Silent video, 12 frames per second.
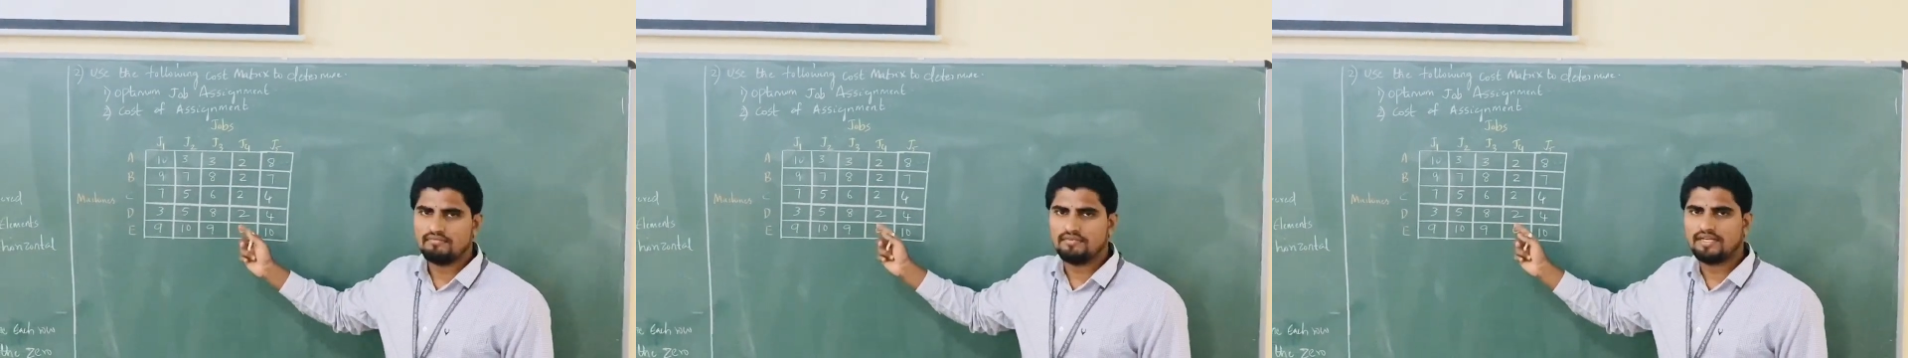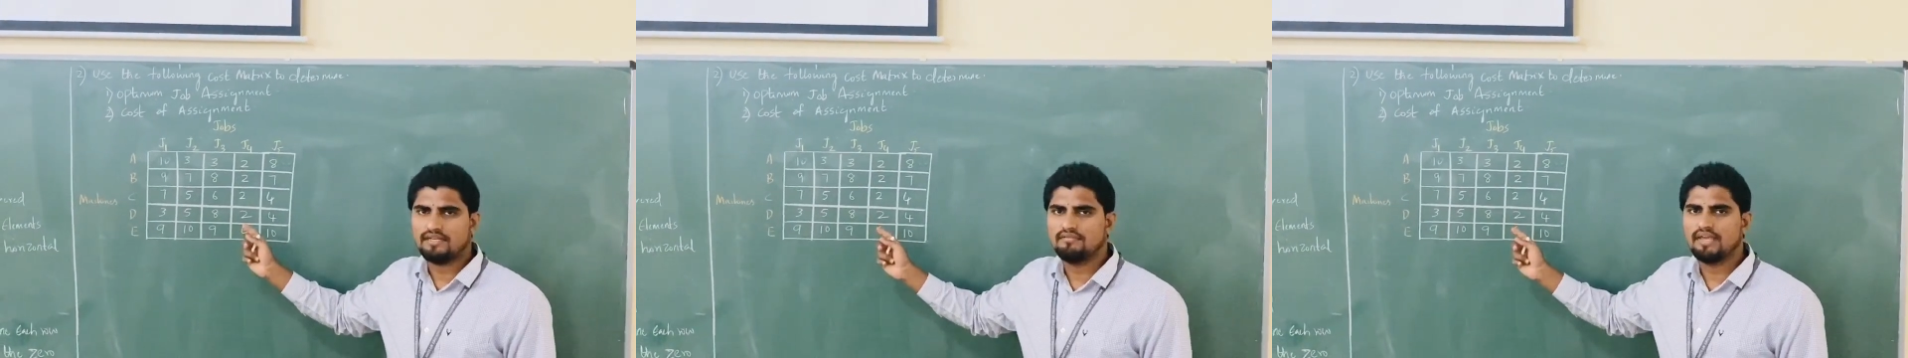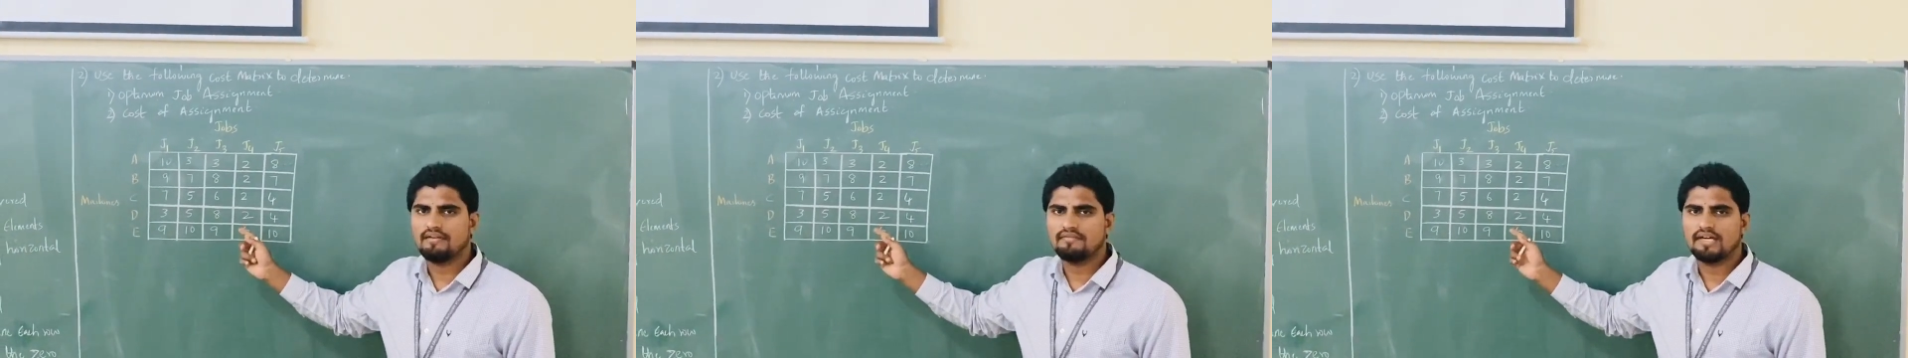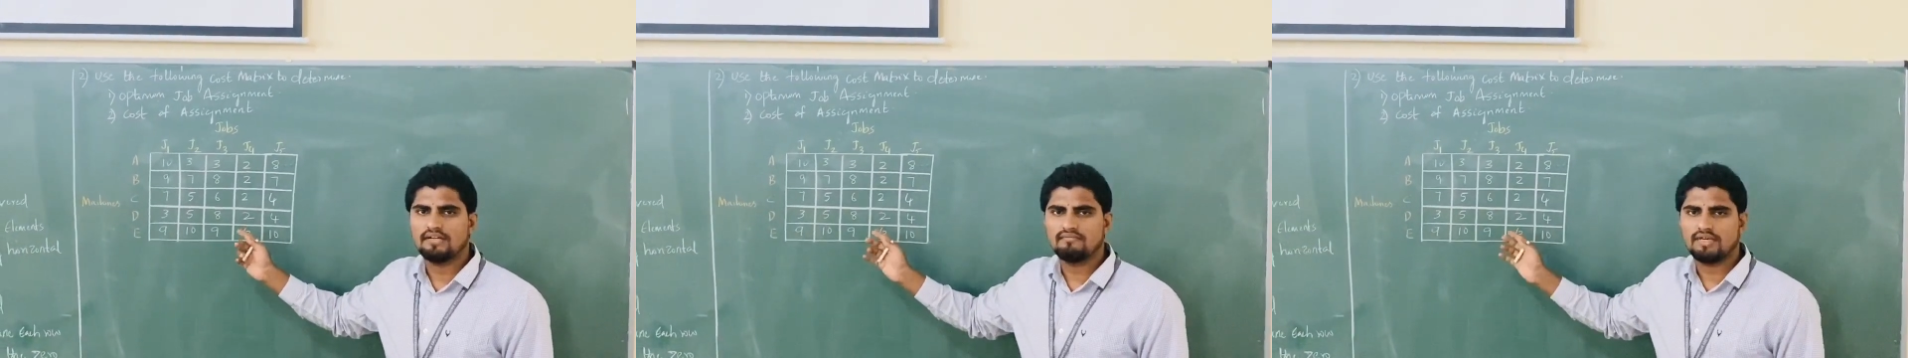we have
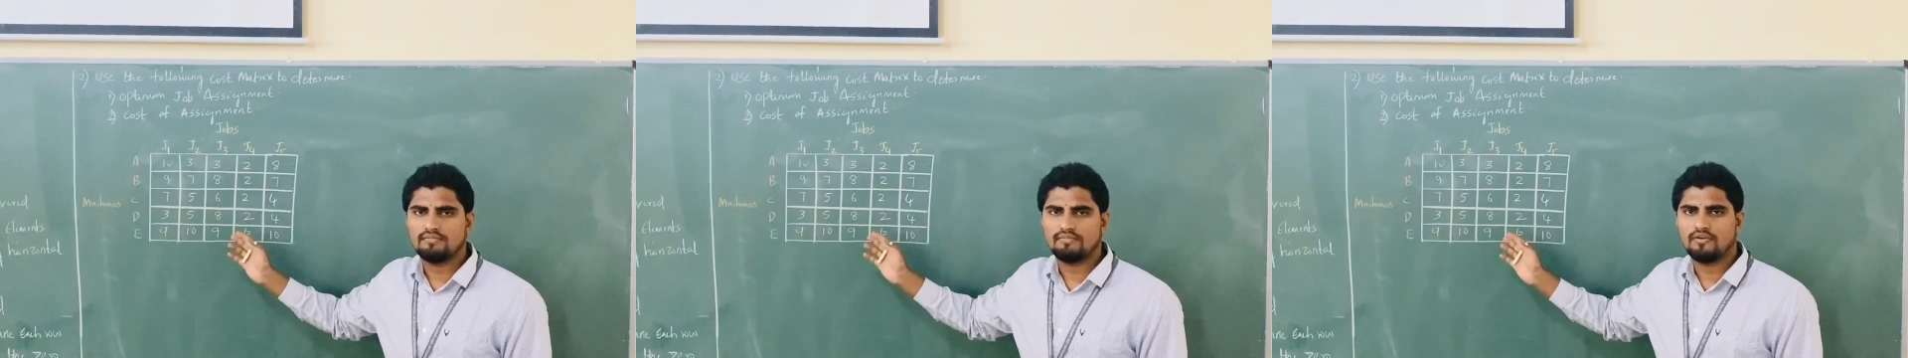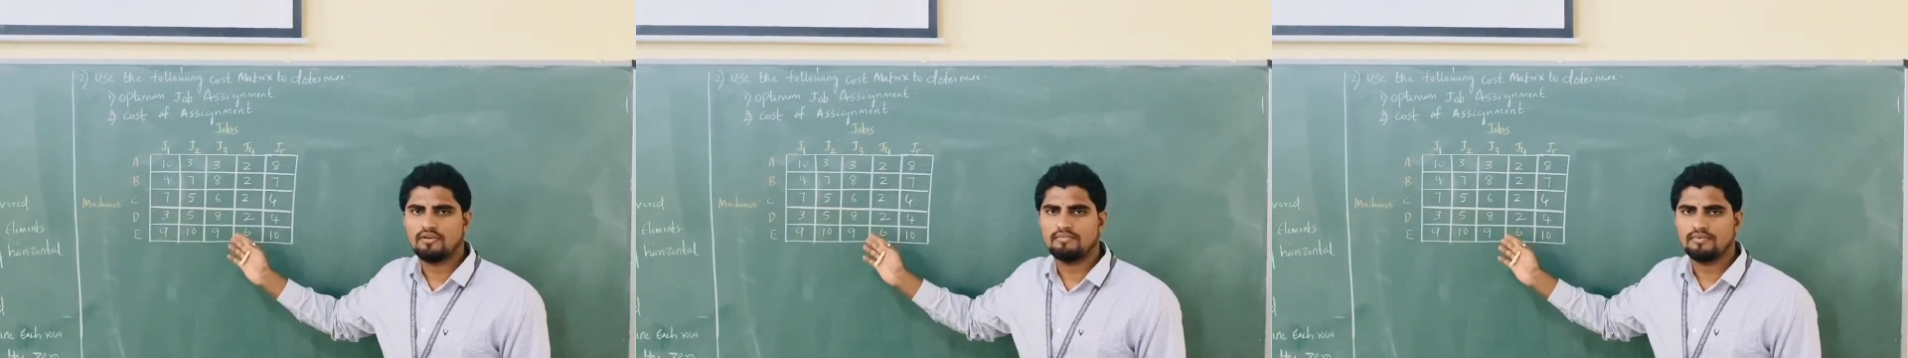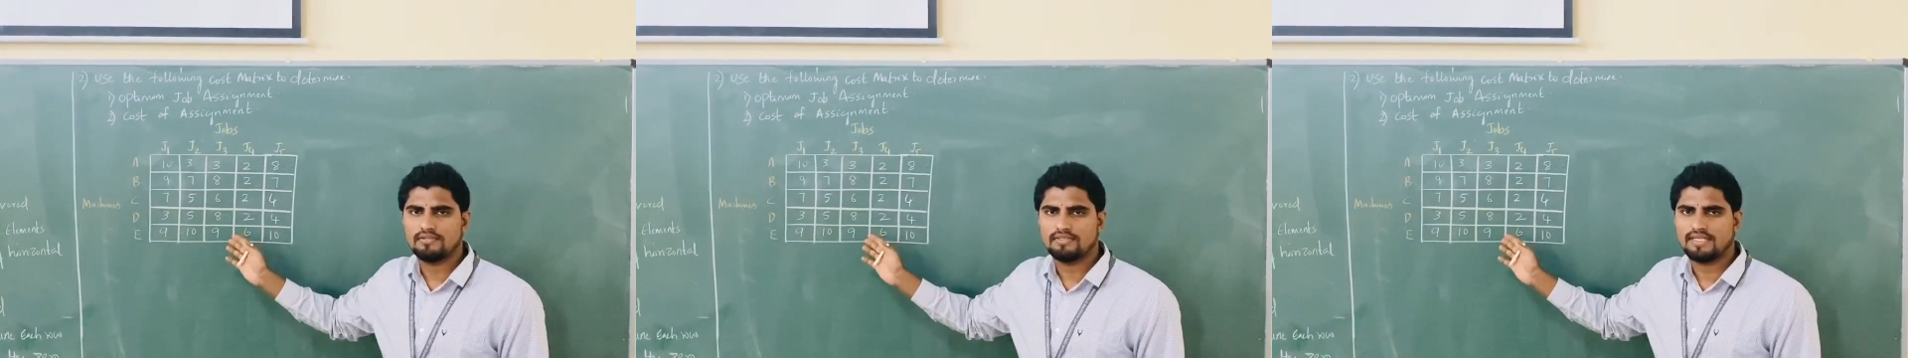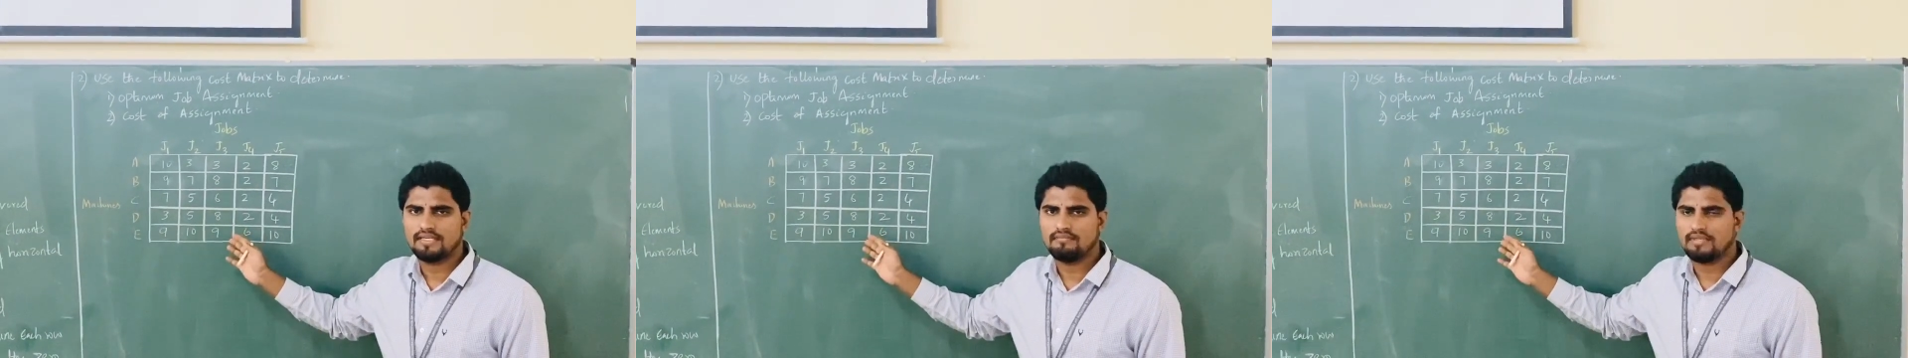done one problem on
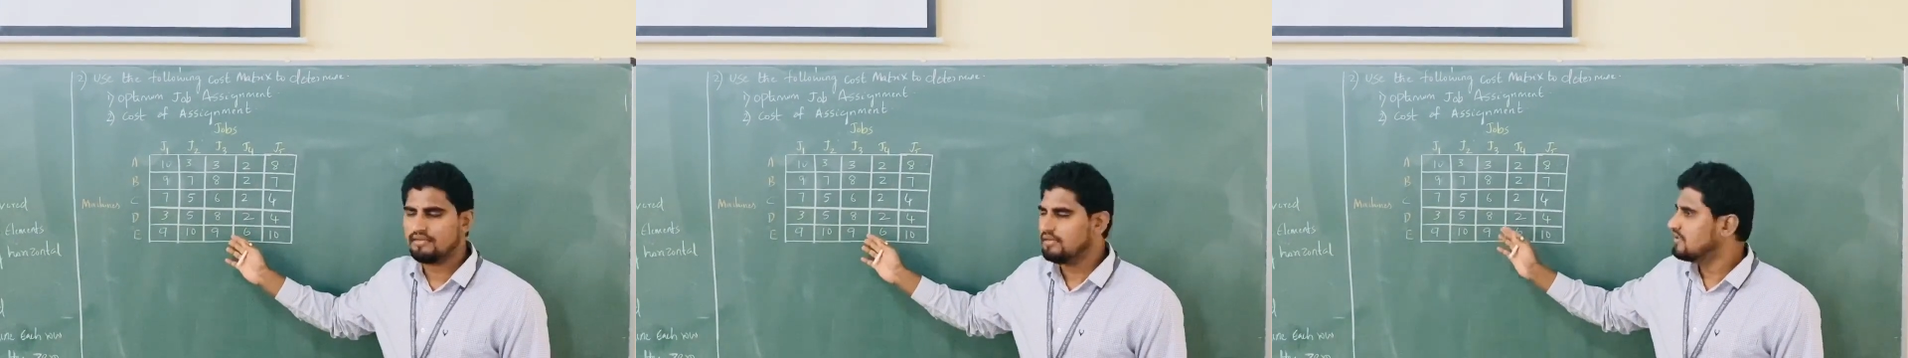assignment.